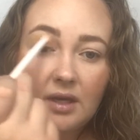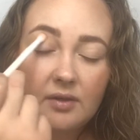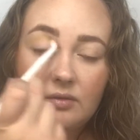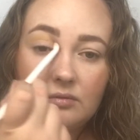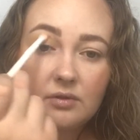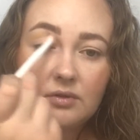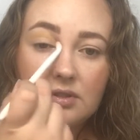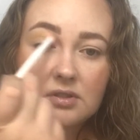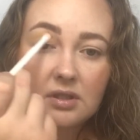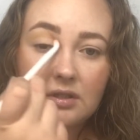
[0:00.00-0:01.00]
I don't
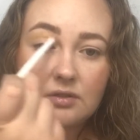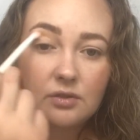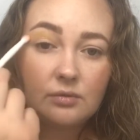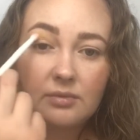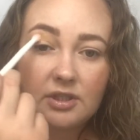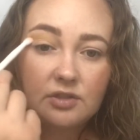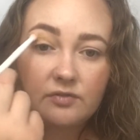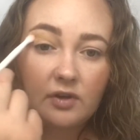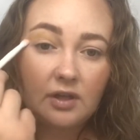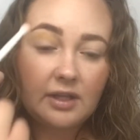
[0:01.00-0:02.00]
notice like too much
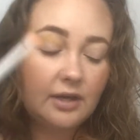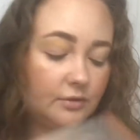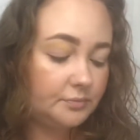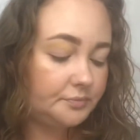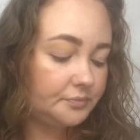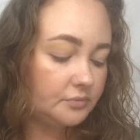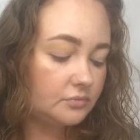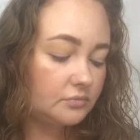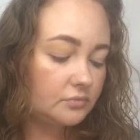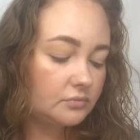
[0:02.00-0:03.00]
fallout
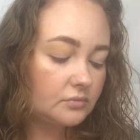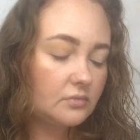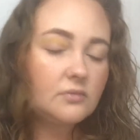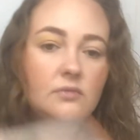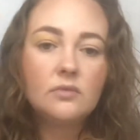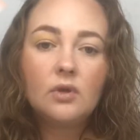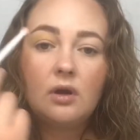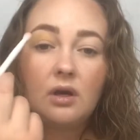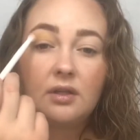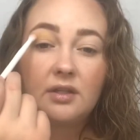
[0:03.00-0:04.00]

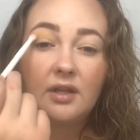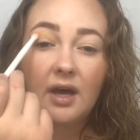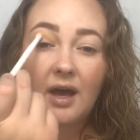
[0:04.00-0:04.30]
on the